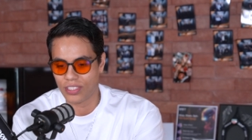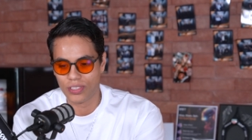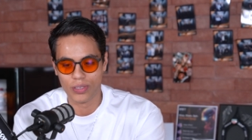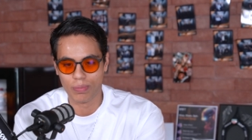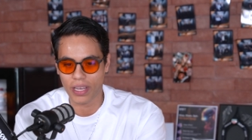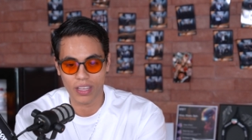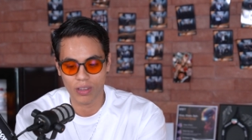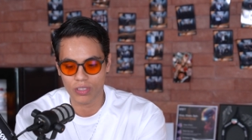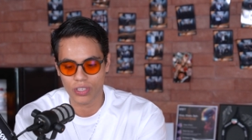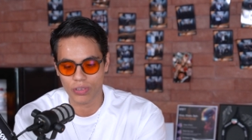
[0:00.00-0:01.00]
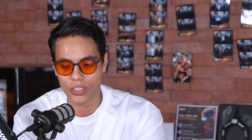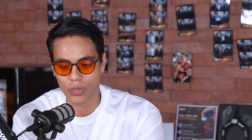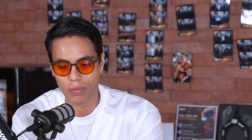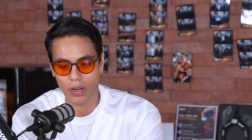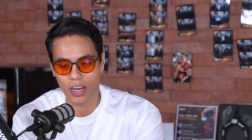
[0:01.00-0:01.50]
To make a long story
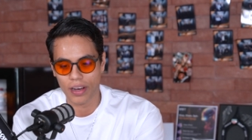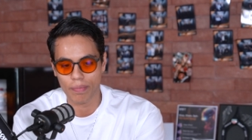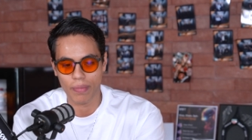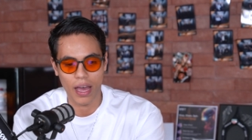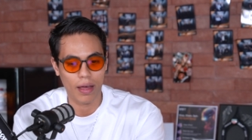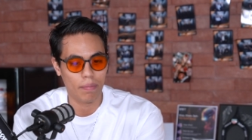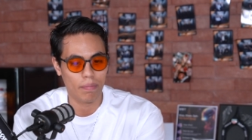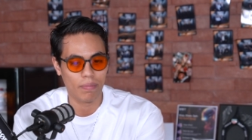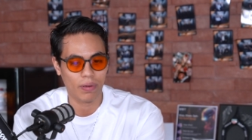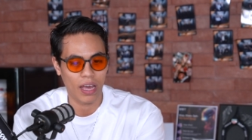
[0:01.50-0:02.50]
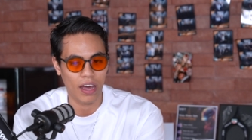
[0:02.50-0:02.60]
short, I'm